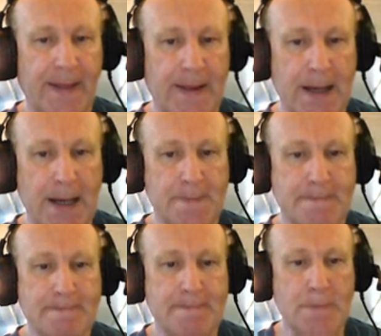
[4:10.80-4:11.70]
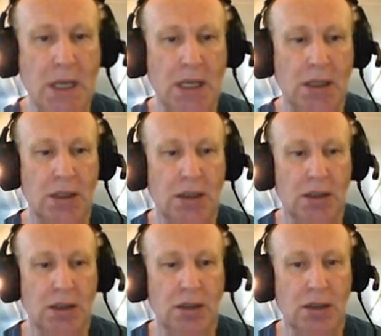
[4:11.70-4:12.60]
Alright.
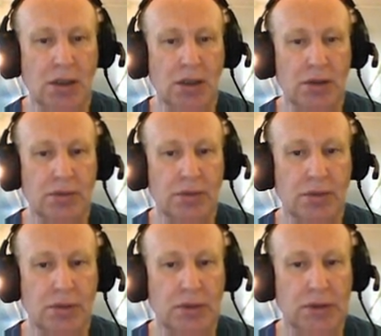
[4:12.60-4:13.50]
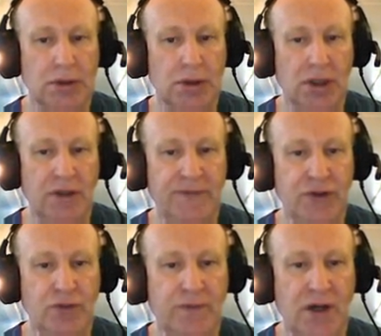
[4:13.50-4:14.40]
Look, if
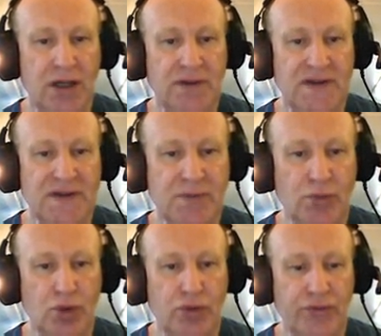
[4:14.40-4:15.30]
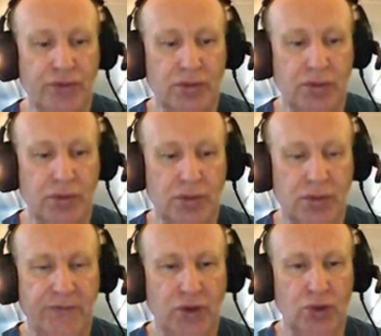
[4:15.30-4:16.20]
you found this move,
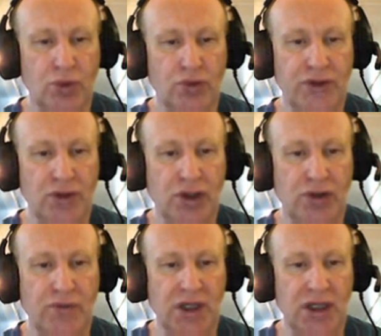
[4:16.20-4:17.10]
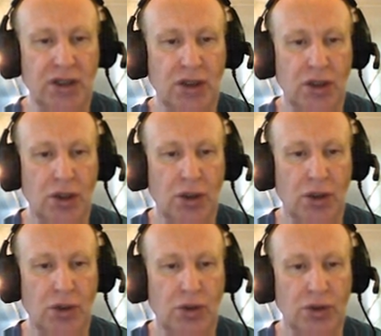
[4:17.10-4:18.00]
if you moved your queen
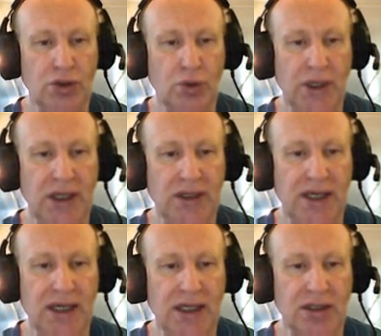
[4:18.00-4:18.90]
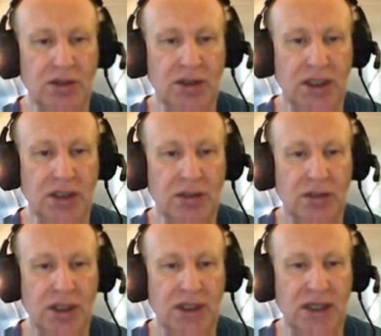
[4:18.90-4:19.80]
all the way diagonally
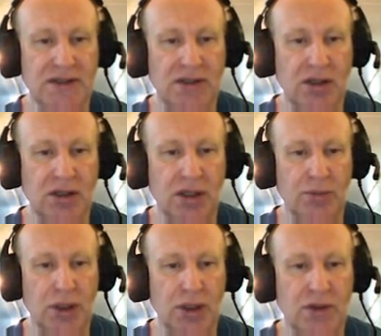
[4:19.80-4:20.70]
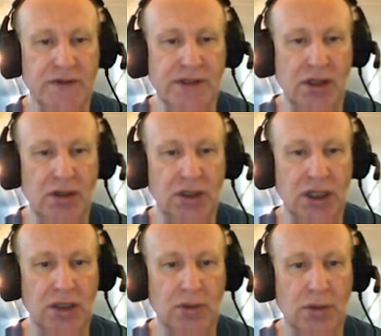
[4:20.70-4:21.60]
like this, look, I'm gonna go
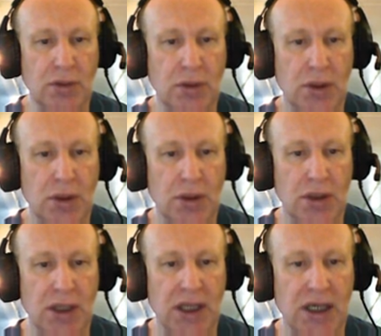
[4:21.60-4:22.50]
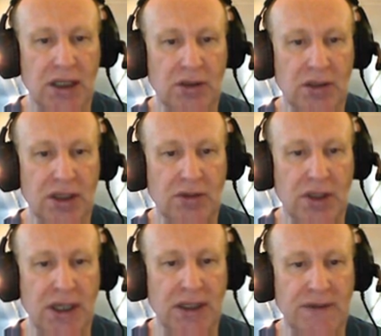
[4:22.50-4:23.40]
slowly, diagonally,
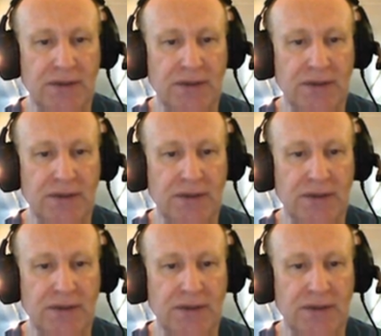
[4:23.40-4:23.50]
right?